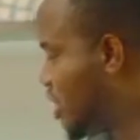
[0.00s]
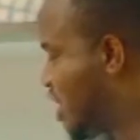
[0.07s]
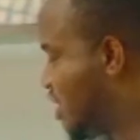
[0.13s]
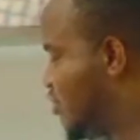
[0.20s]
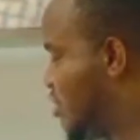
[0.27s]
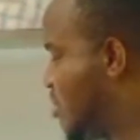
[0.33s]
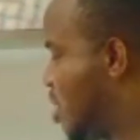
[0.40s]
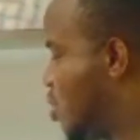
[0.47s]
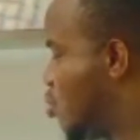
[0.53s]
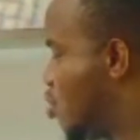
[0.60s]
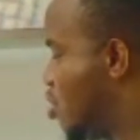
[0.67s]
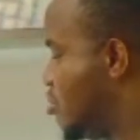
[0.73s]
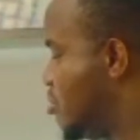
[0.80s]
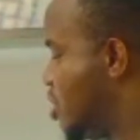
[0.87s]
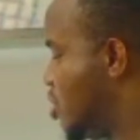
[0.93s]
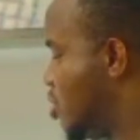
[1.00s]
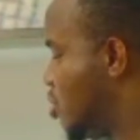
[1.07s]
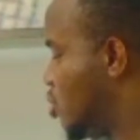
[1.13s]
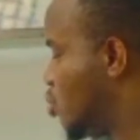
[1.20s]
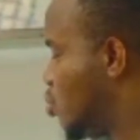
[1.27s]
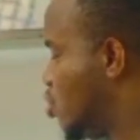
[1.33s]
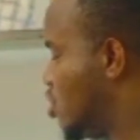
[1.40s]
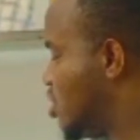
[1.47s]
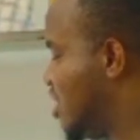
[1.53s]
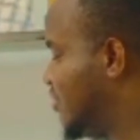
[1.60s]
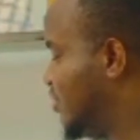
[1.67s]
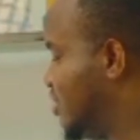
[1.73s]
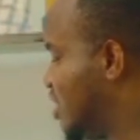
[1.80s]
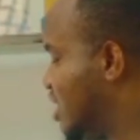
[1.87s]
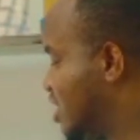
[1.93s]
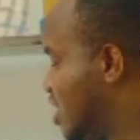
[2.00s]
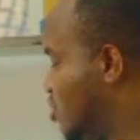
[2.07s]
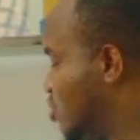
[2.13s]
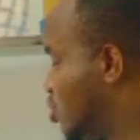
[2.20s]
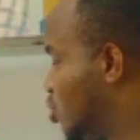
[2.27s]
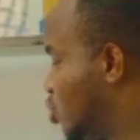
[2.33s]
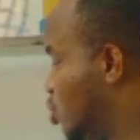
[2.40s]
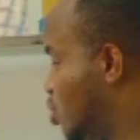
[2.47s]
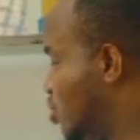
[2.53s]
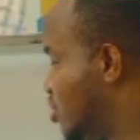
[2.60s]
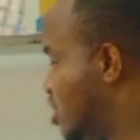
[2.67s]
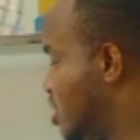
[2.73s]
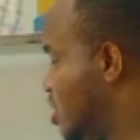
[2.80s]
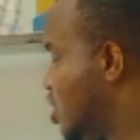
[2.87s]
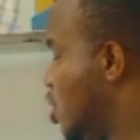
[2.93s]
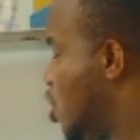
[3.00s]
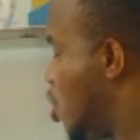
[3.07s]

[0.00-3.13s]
that gives you about 1,159,200,